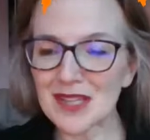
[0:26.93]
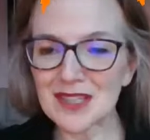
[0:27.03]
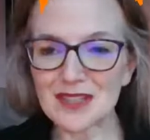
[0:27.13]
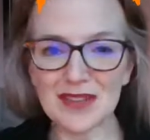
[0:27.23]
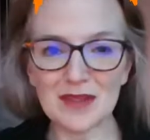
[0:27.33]

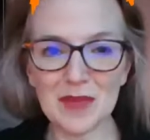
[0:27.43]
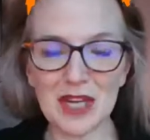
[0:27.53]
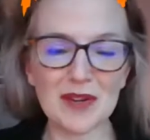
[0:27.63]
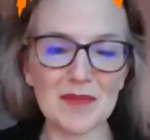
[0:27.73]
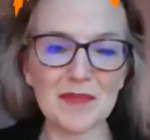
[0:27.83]
Just let me
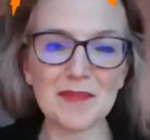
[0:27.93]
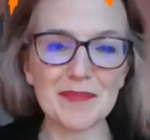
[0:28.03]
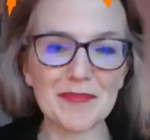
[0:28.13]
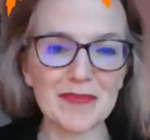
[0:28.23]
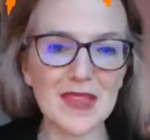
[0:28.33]
know.
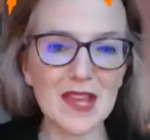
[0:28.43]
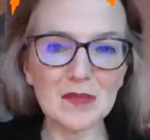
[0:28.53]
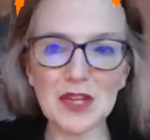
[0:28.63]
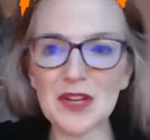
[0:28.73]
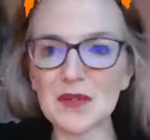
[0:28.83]
Let
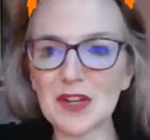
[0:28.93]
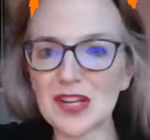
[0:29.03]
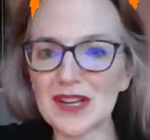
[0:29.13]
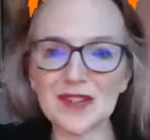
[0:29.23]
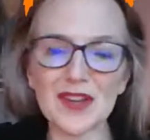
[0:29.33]
me know when you
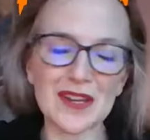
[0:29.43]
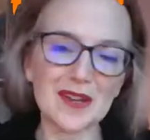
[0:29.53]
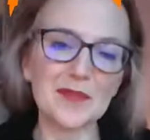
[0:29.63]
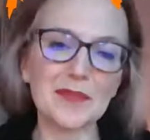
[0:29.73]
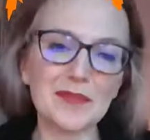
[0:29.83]
get a second.
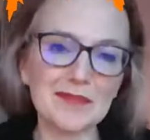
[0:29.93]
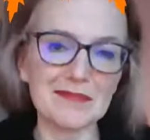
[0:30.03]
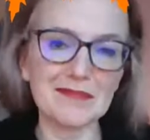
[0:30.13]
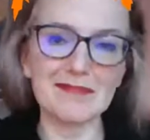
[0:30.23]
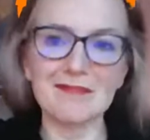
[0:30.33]

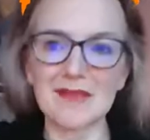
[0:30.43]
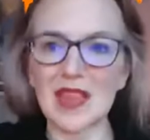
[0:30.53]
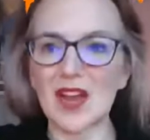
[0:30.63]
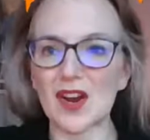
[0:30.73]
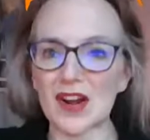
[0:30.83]

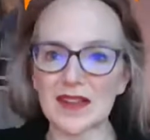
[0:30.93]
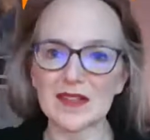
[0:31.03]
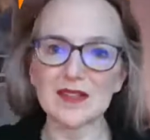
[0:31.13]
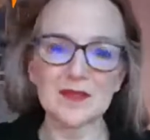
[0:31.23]
All right.